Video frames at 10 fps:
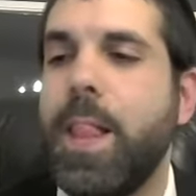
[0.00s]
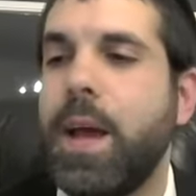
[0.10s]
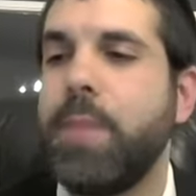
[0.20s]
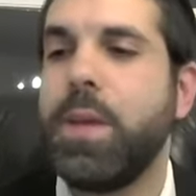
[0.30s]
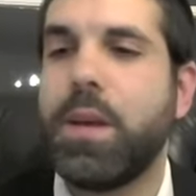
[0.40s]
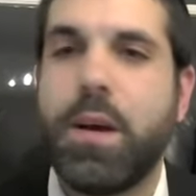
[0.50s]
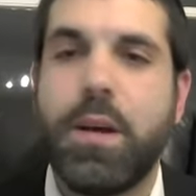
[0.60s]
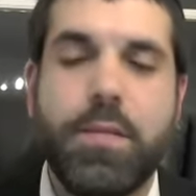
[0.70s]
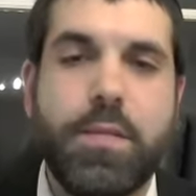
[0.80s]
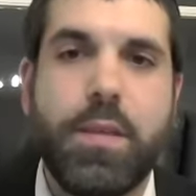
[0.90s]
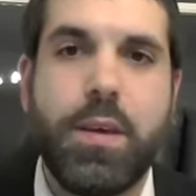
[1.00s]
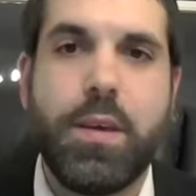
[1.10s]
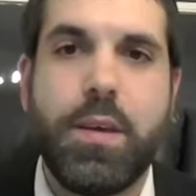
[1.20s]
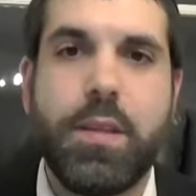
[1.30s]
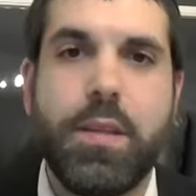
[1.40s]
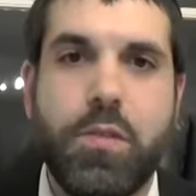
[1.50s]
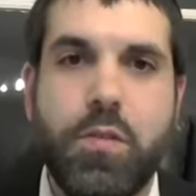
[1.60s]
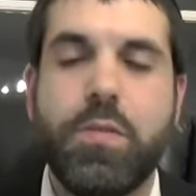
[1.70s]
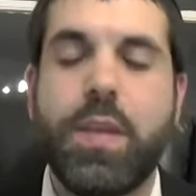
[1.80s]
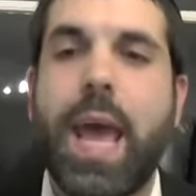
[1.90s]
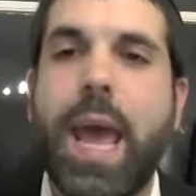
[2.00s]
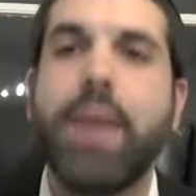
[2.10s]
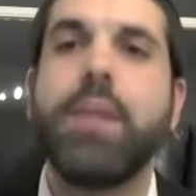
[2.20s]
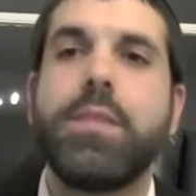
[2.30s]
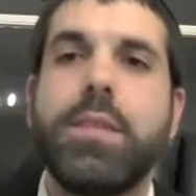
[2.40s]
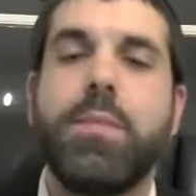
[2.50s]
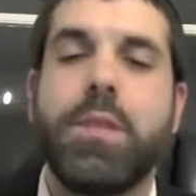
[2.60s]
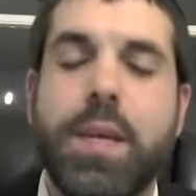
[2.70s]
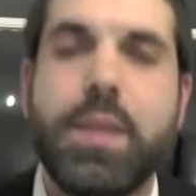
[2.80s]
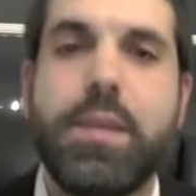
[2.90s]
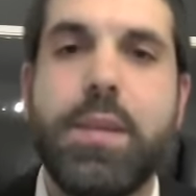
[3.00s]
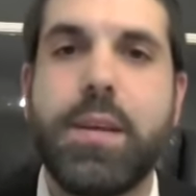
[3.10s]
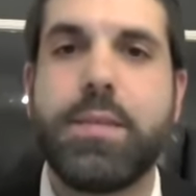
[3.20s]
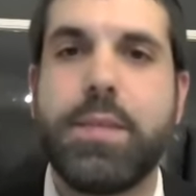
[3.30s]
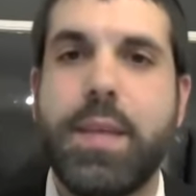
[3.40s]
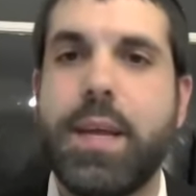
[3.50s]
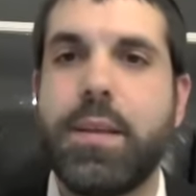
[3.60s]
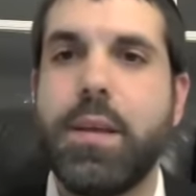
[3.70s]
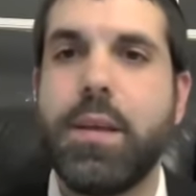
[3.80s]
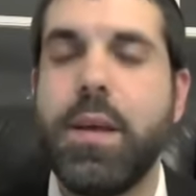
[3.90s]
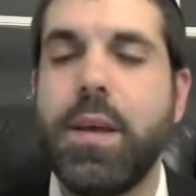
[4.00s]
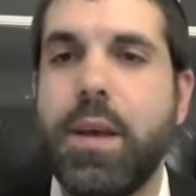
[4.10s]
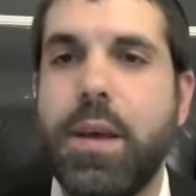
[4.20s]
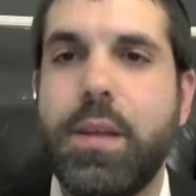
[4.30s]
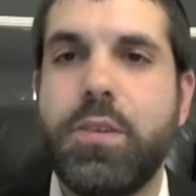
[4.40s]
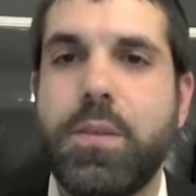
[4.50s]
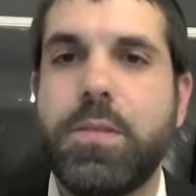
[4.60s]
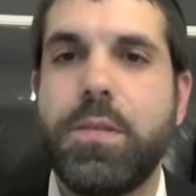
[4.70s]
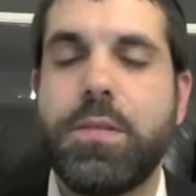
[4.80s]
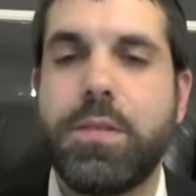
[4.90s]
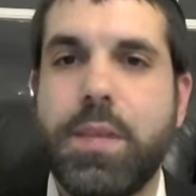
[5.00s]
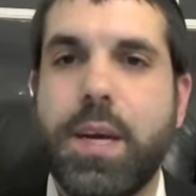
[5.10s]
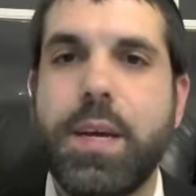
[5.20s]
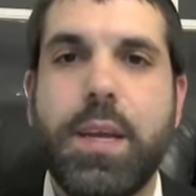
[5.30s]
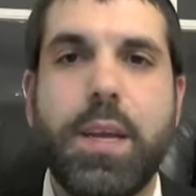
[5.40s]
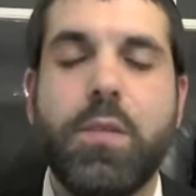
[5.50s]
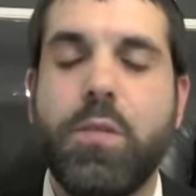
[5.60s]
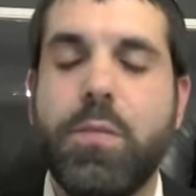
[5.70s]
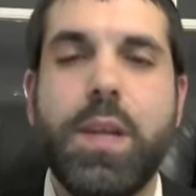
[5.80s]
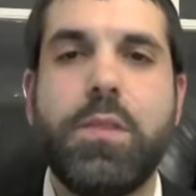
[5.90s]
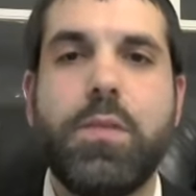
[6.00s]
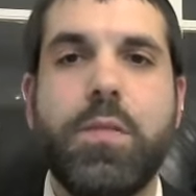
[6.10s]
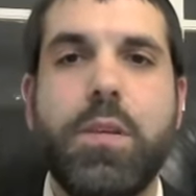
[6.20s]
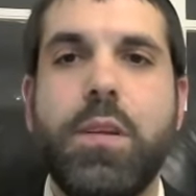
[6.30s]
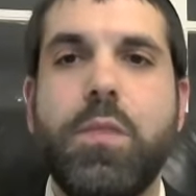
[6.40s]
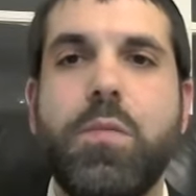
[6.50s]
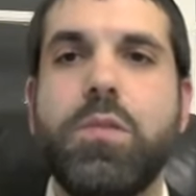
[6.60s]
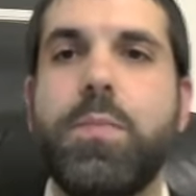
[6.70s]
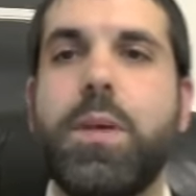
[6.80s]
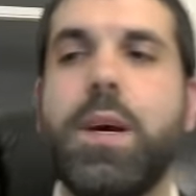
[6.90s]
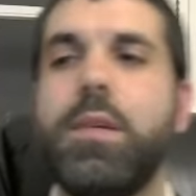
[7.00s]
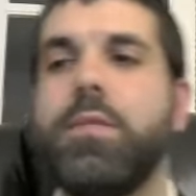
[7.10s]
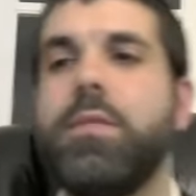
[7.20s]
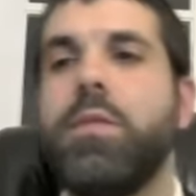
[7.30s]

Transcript: And because the, the Jews had assimilated to an extent, in Egyptian society, and there were many Jews who did worship idols.